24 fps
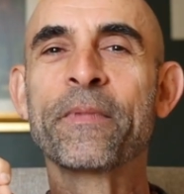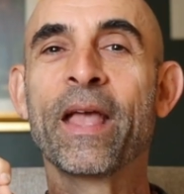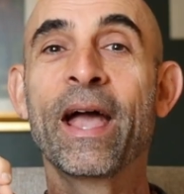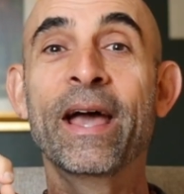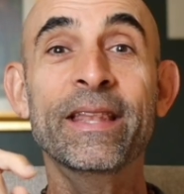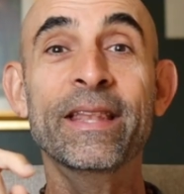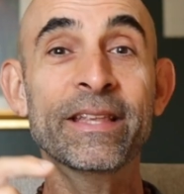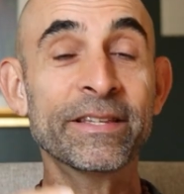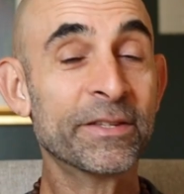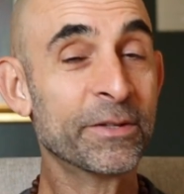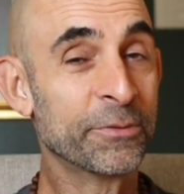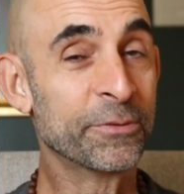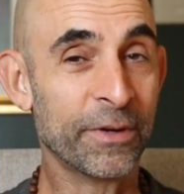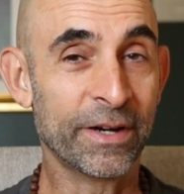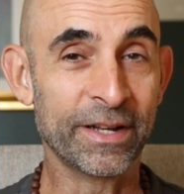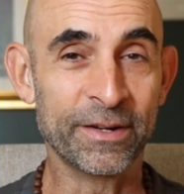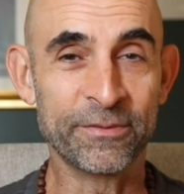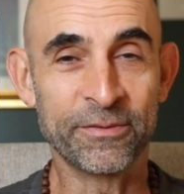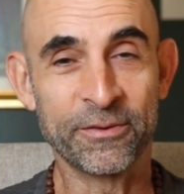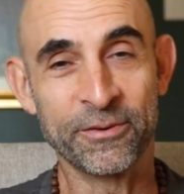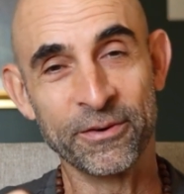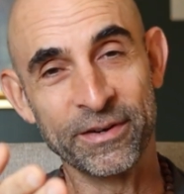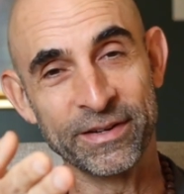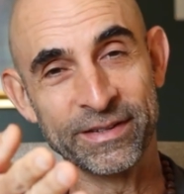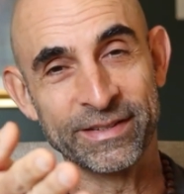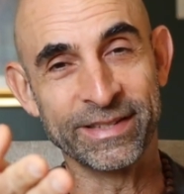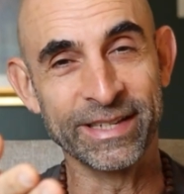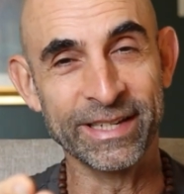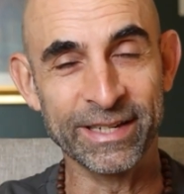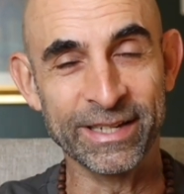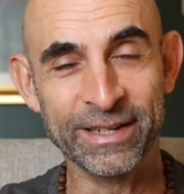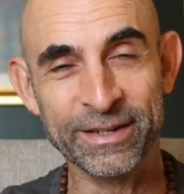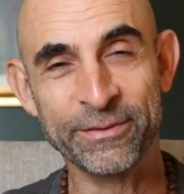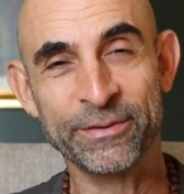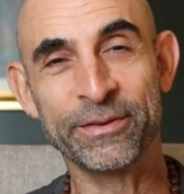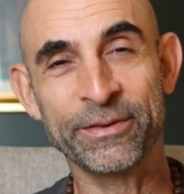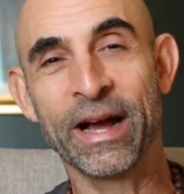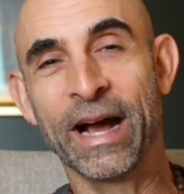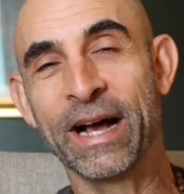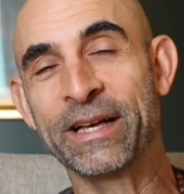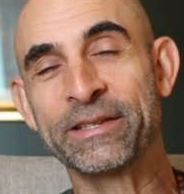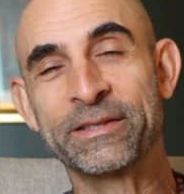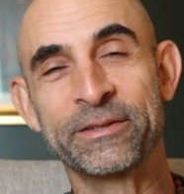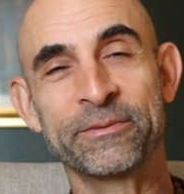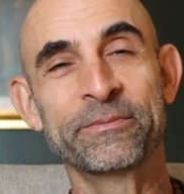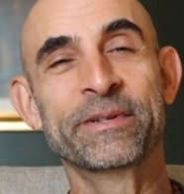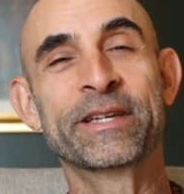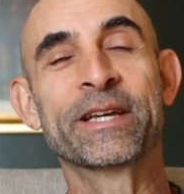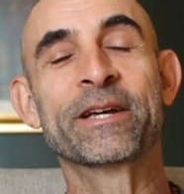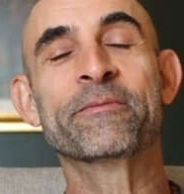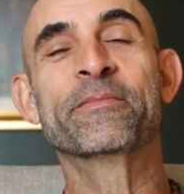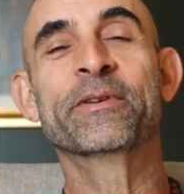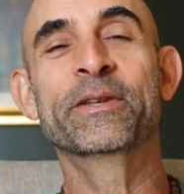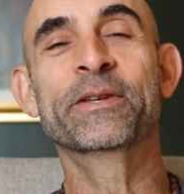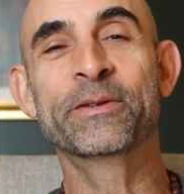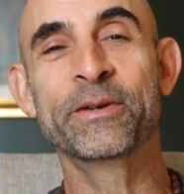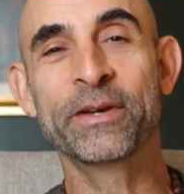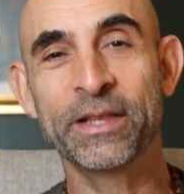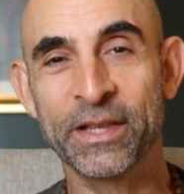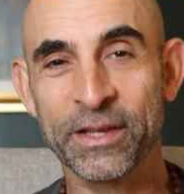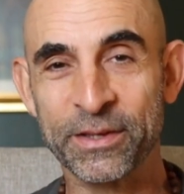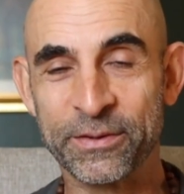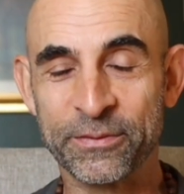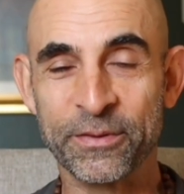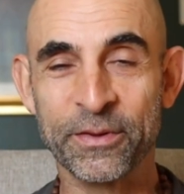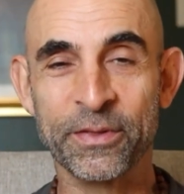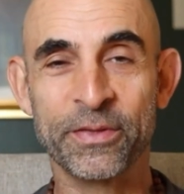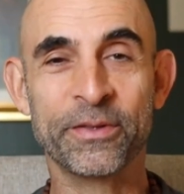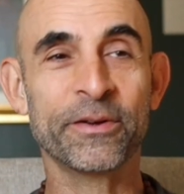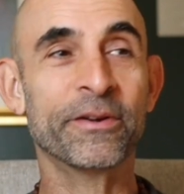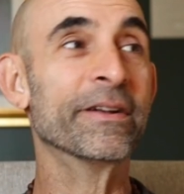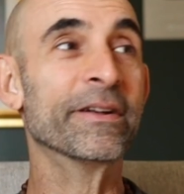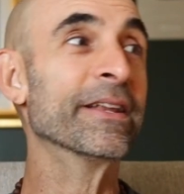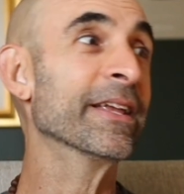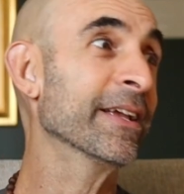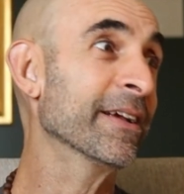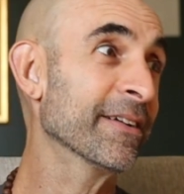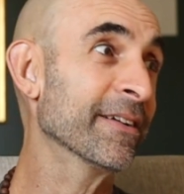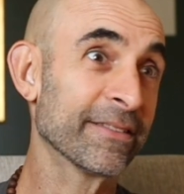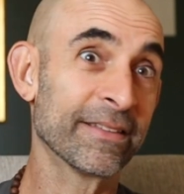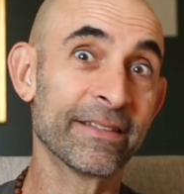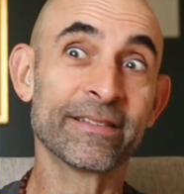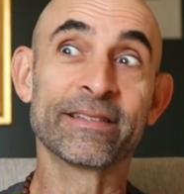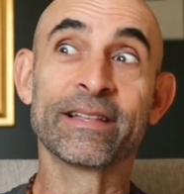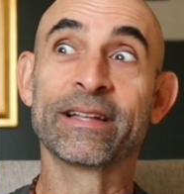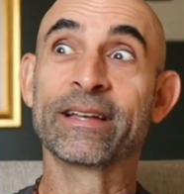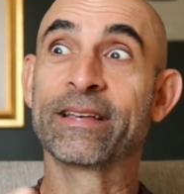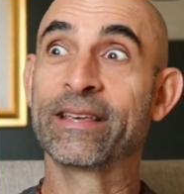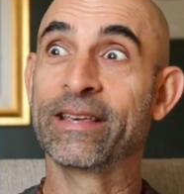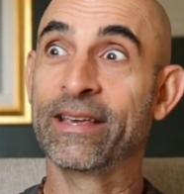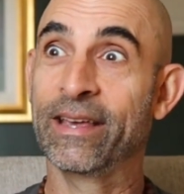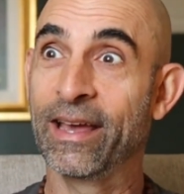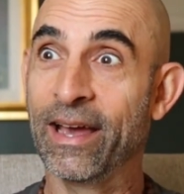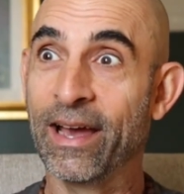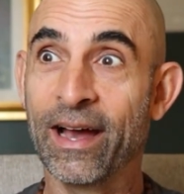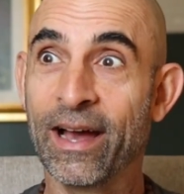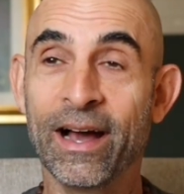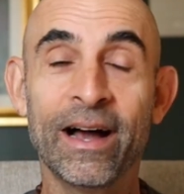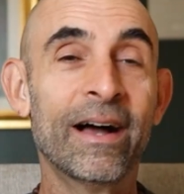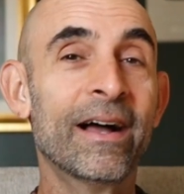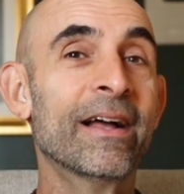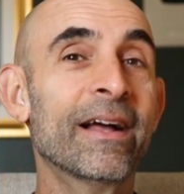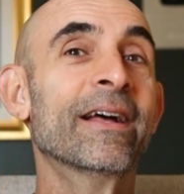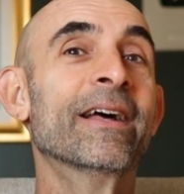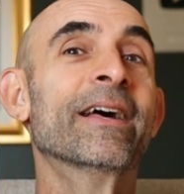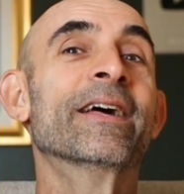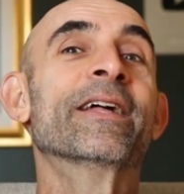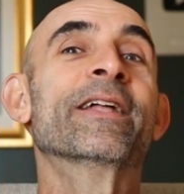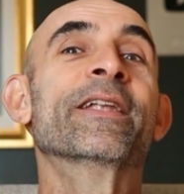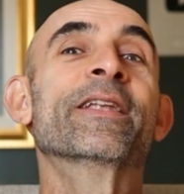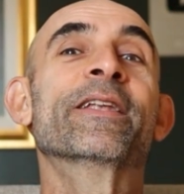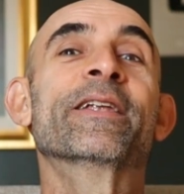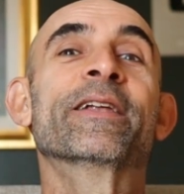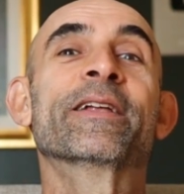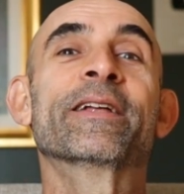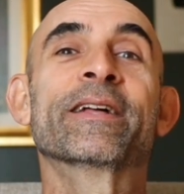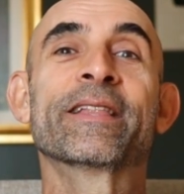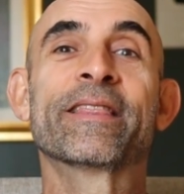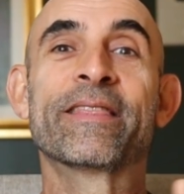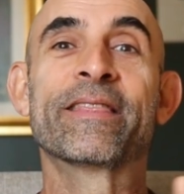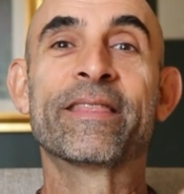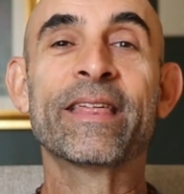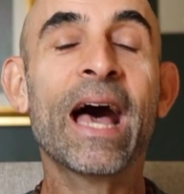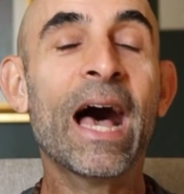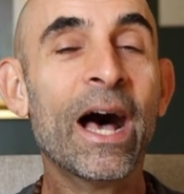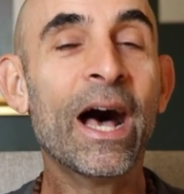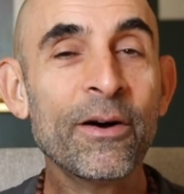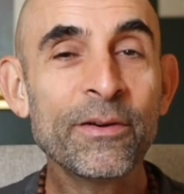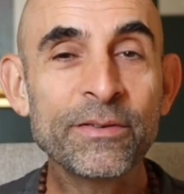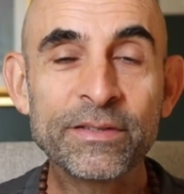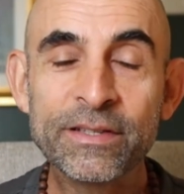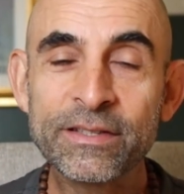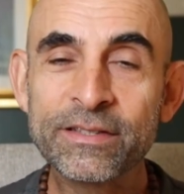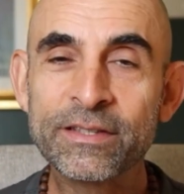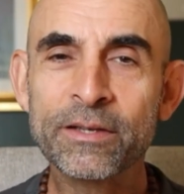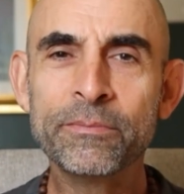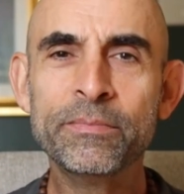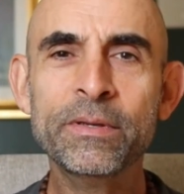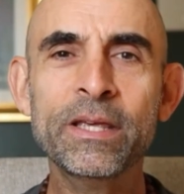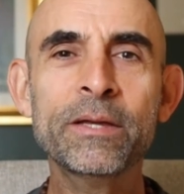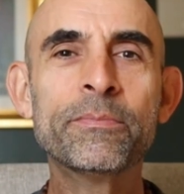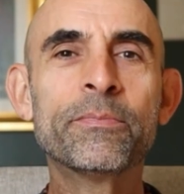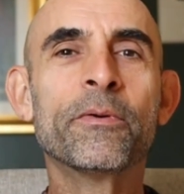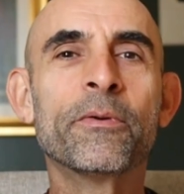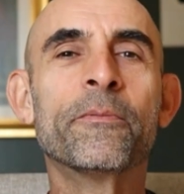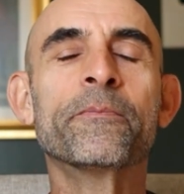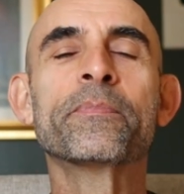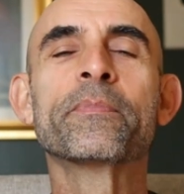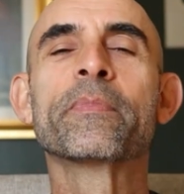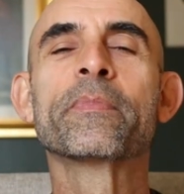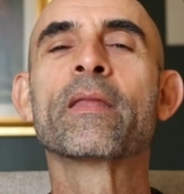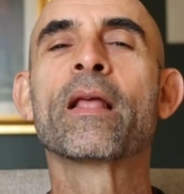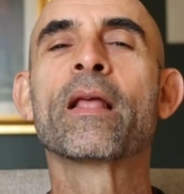And this is what, of course, you know, if you ask me, I've been doing this for 30 years, it's like, yeah, thousands of people,